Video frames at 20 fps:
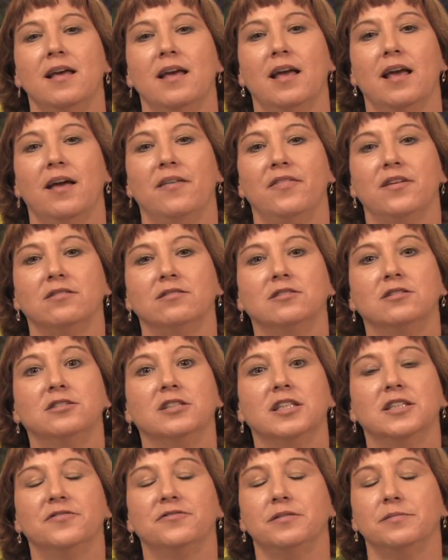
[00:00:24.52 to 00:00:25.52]
And they're
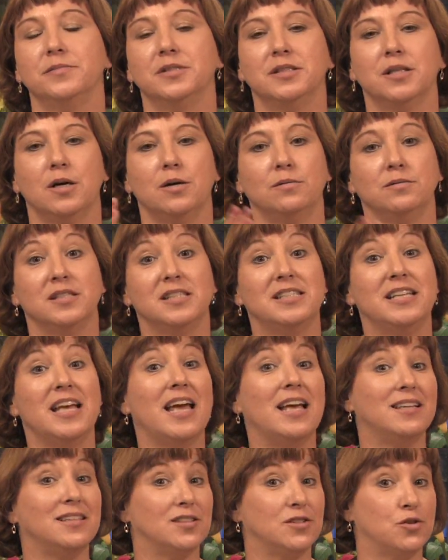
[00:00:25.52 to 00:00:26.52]
good from zones
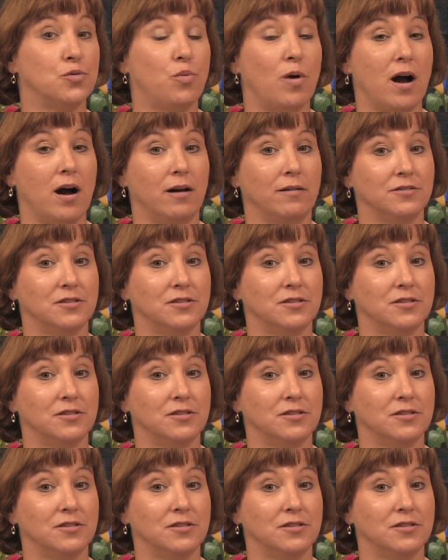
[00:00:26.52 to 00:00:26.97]
ten to twelve.